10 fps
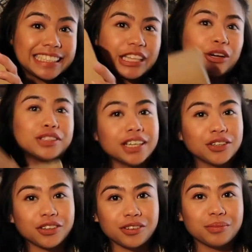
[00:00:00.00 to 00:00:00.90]
In-order
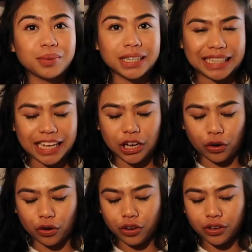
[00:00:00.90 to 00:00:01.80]
ko ng birthday
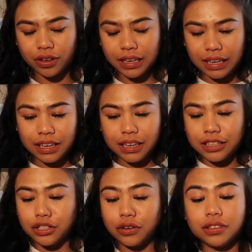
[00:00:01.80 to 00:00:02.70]
ko.
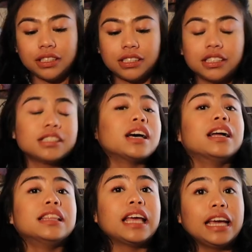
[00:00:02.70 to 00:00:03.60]
So this is
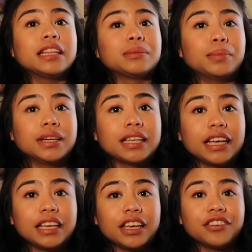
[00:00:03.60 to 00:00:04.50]
a late
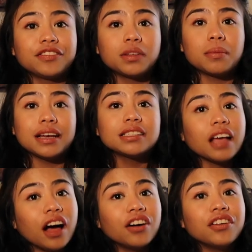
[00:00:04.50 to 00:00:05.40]
birthday gift to
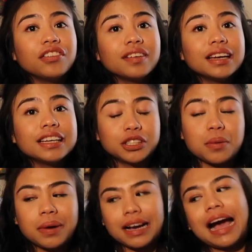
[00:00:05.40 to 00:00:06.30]
myself. So
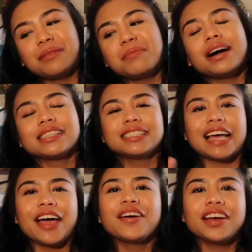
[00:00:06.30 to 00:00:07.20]
mag-unbox
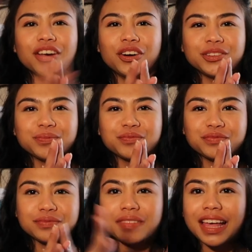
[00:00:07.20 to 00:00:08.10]
tayo ngayon.
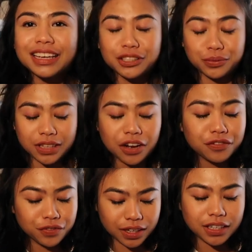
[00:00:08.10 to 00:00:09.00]
So
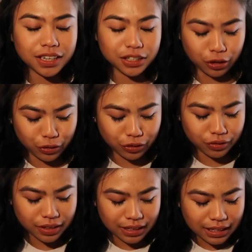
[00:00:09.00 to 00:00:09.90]
without further ado,
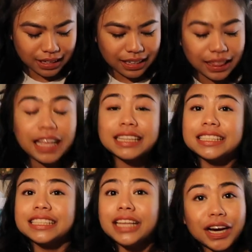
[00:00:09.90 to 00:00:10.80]

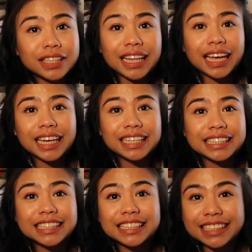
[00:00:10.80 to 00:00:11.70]
let's start
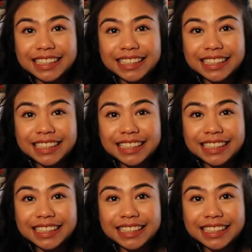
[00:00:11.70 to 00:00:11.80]
this!